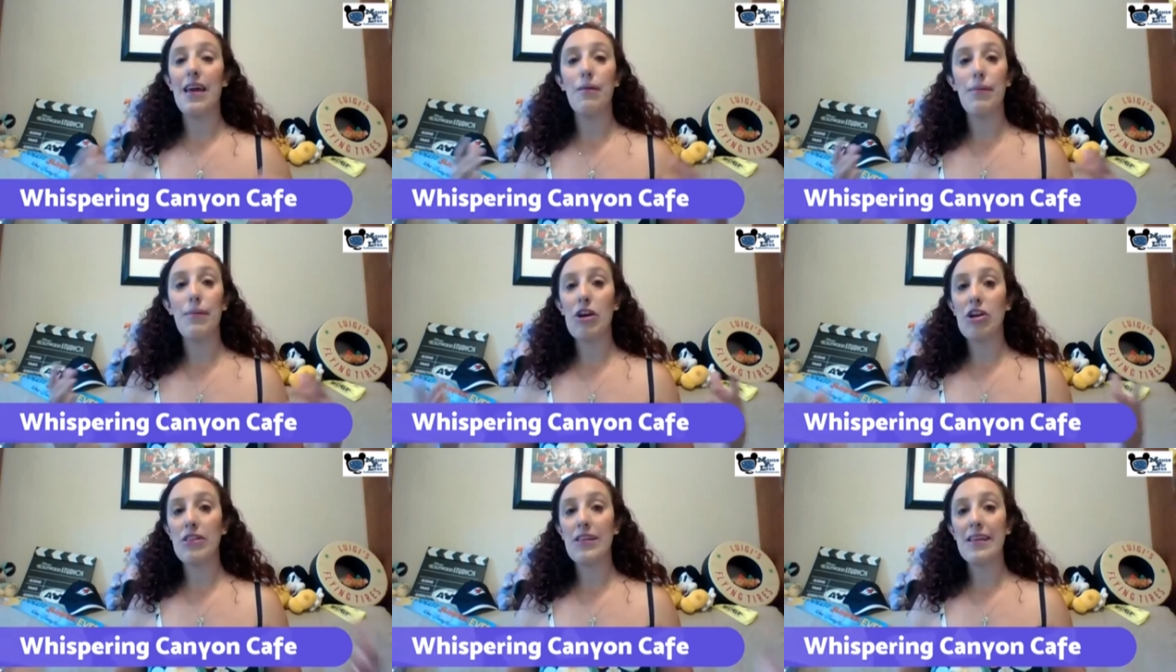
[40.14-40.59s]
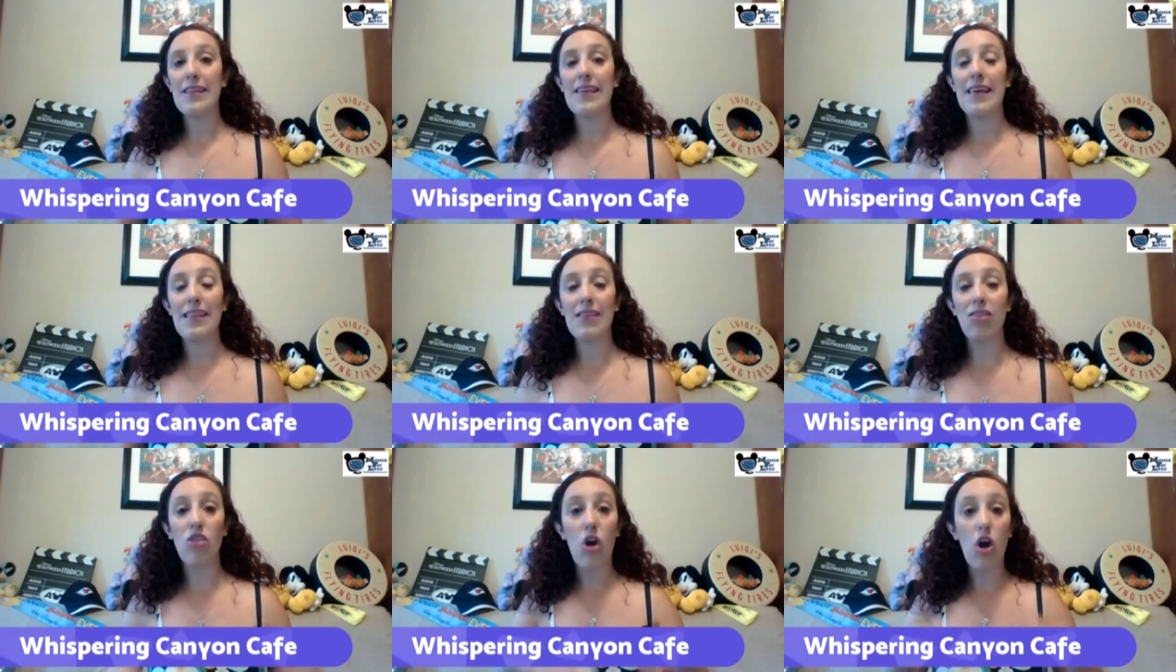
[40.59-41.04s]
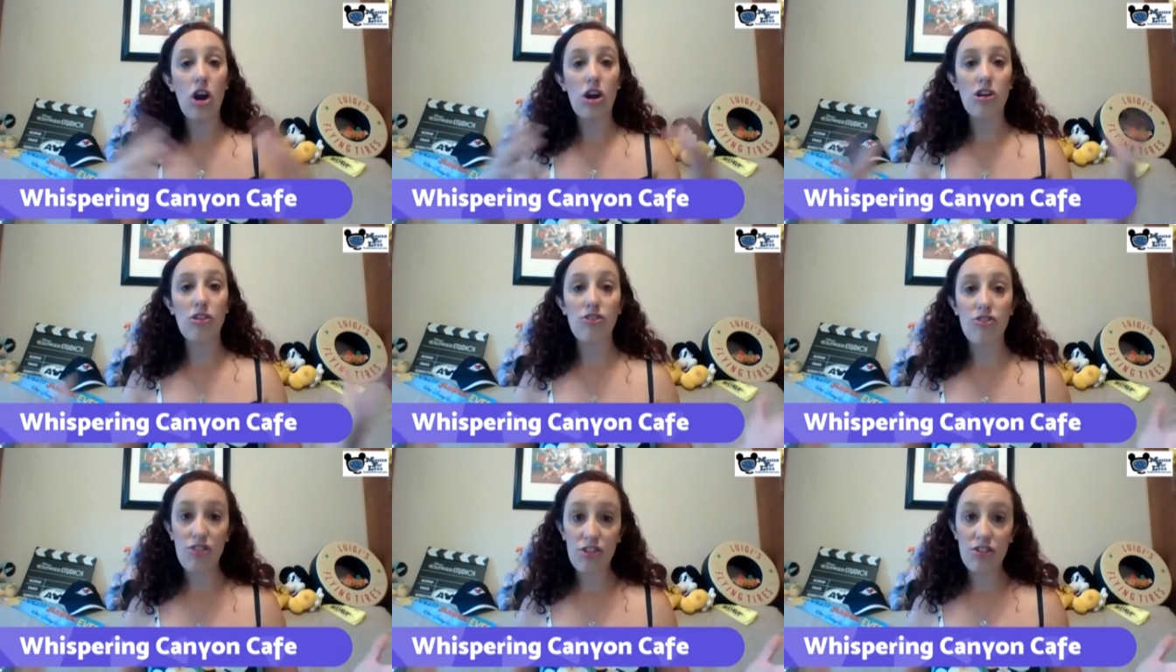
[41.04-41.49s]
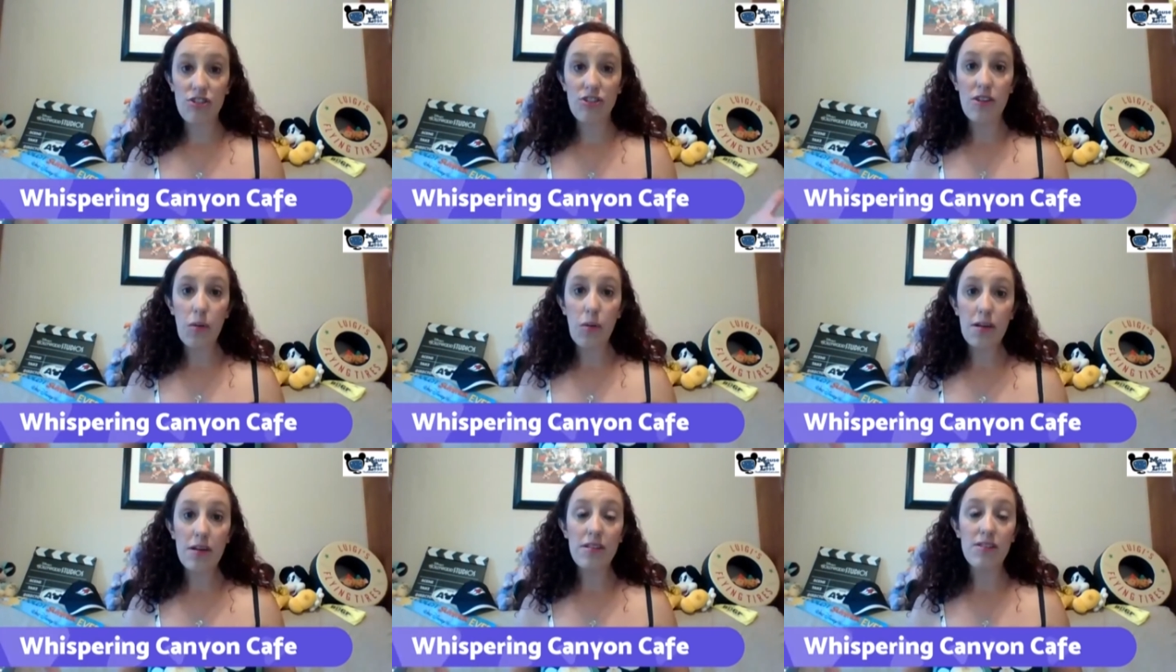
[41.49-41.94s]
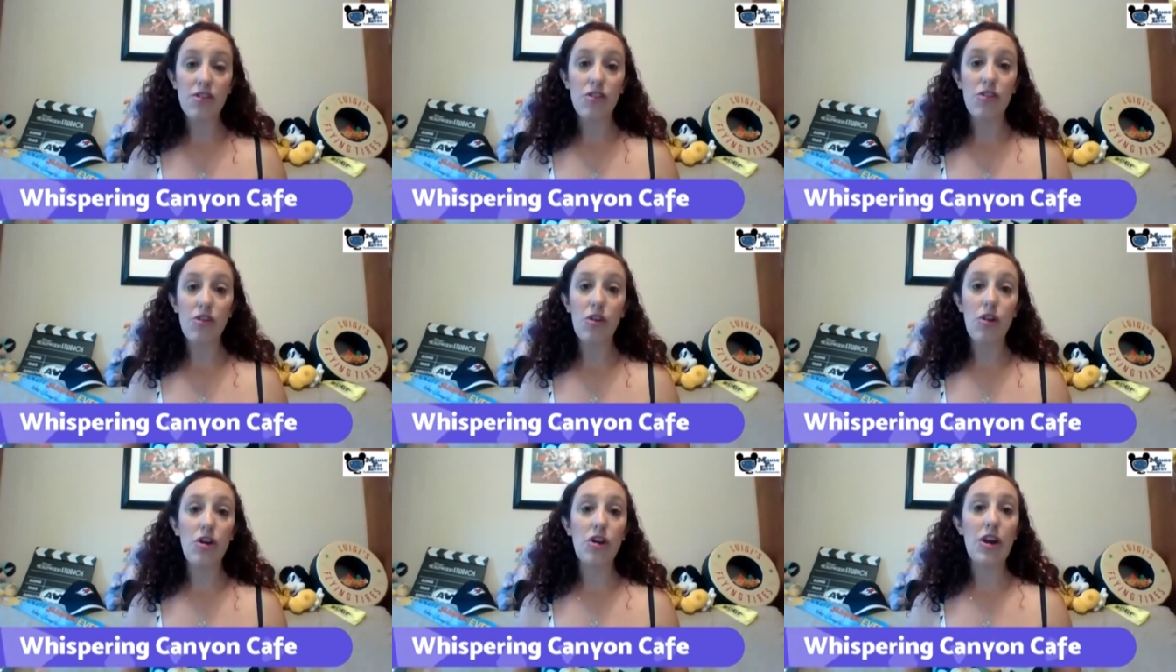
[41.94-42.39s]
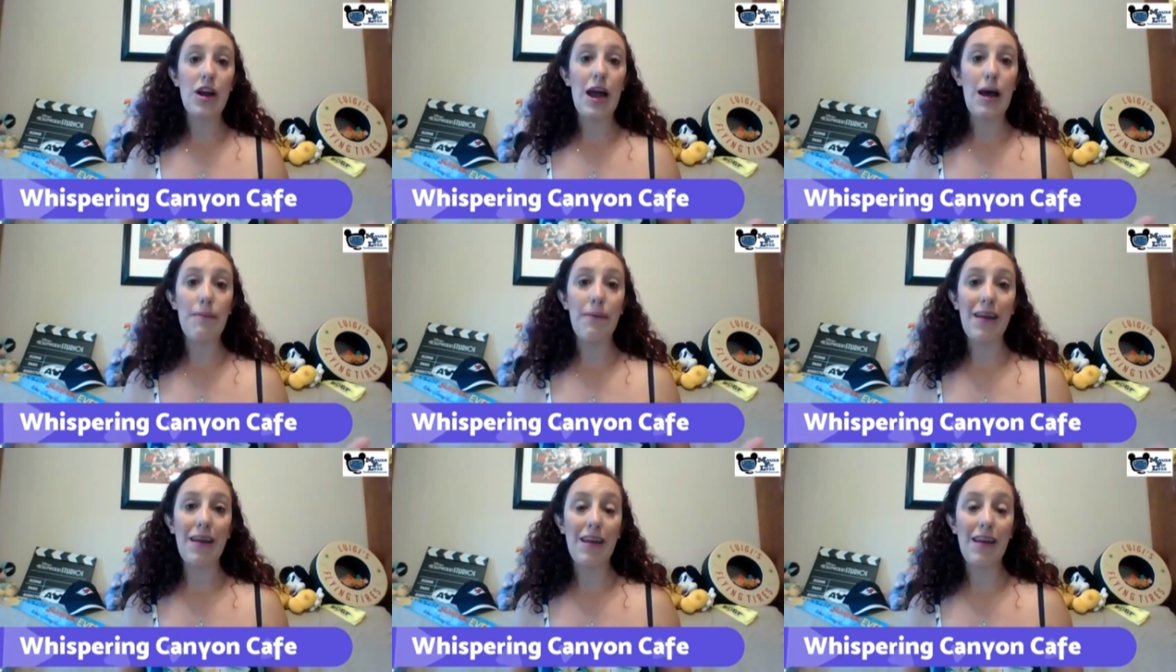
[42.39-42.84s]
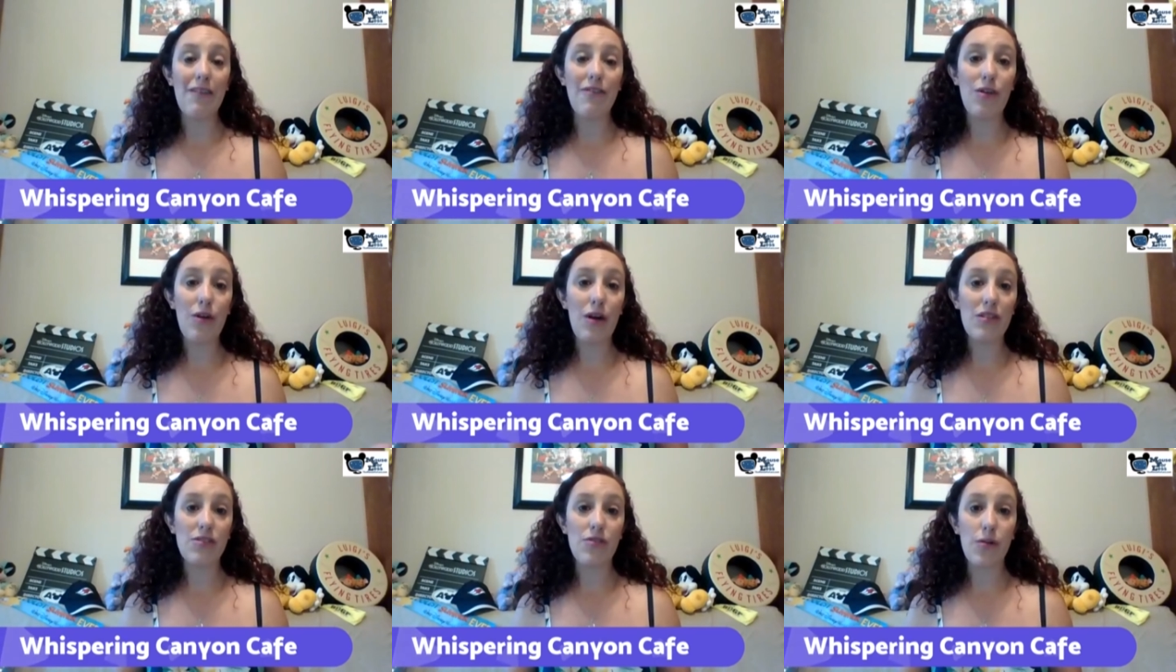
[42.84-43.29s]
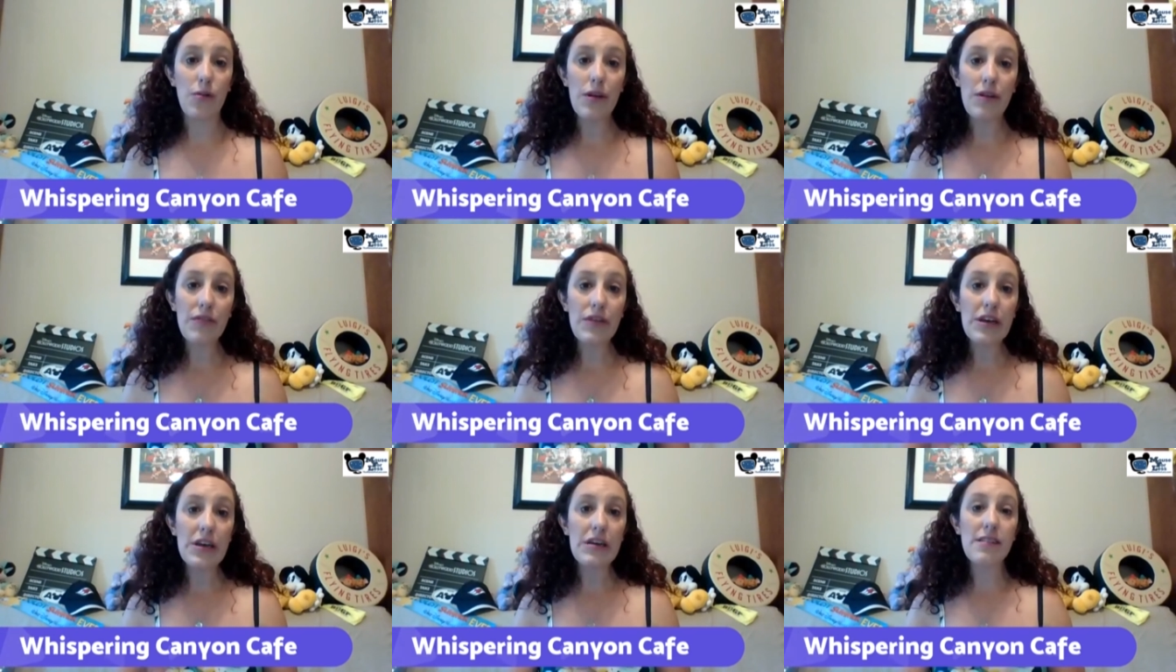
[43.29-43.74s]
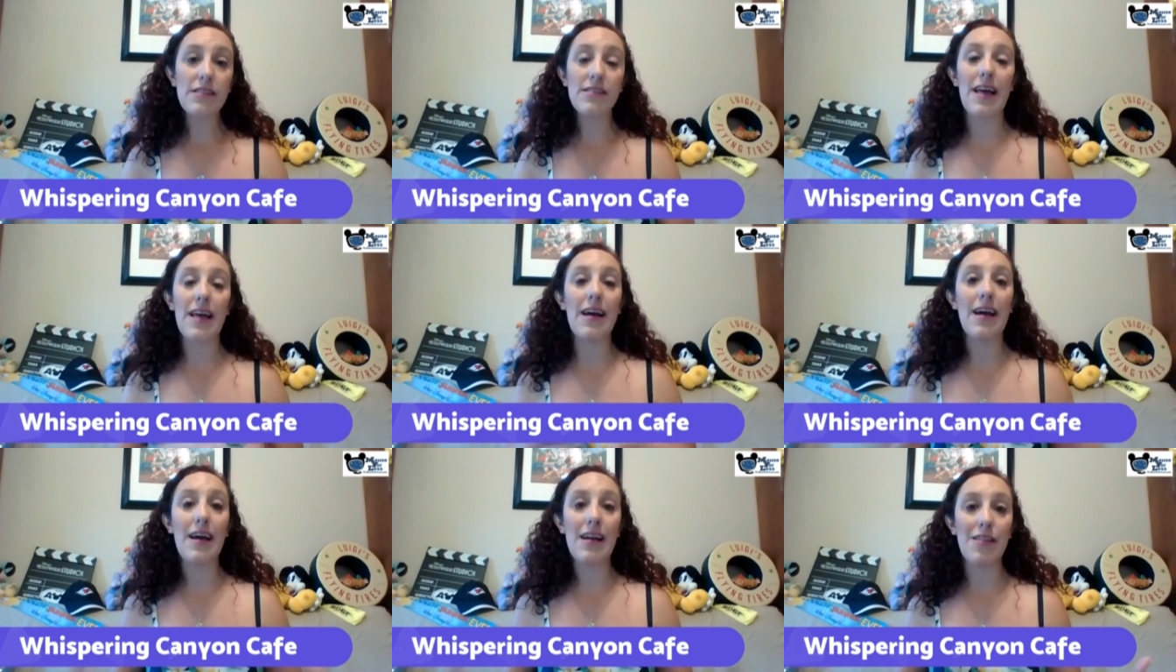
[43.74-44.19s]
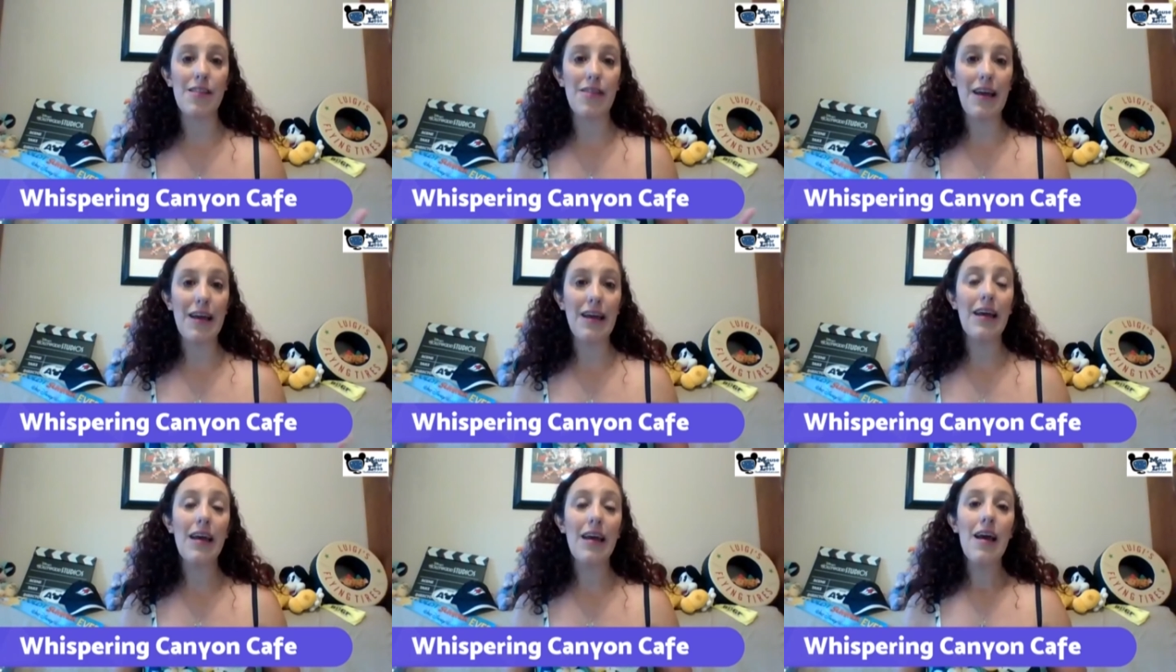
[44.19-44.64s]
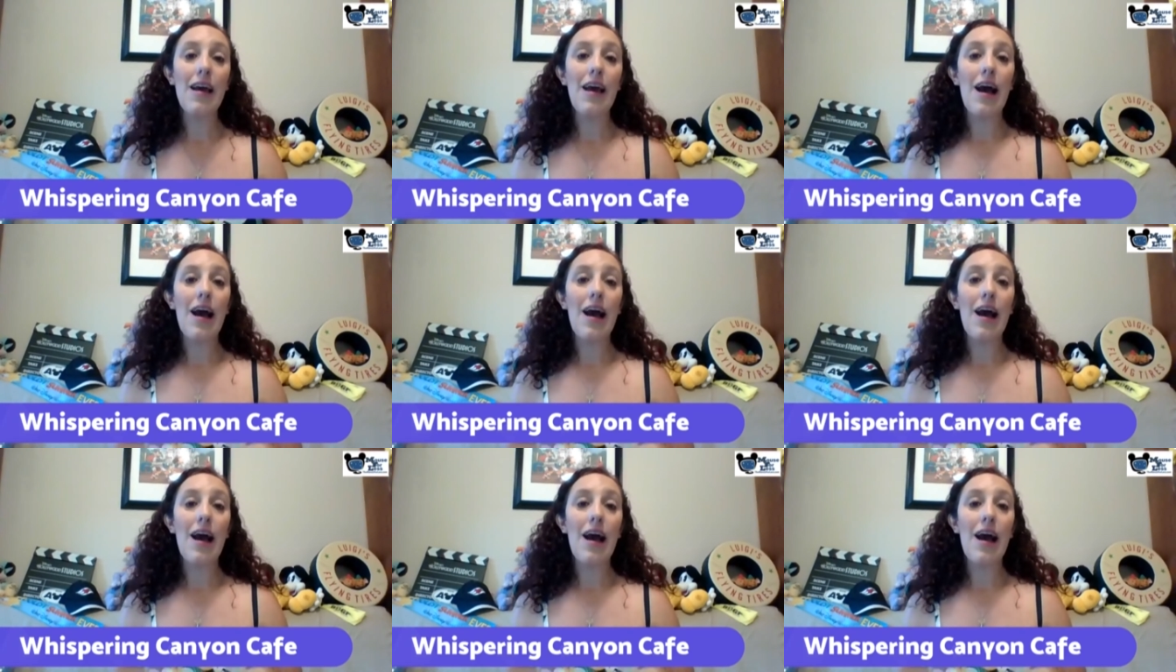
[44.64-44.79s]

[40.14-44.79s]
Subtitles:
apparently the large sodas are no longer happening if you ask for refills, that kind of thing.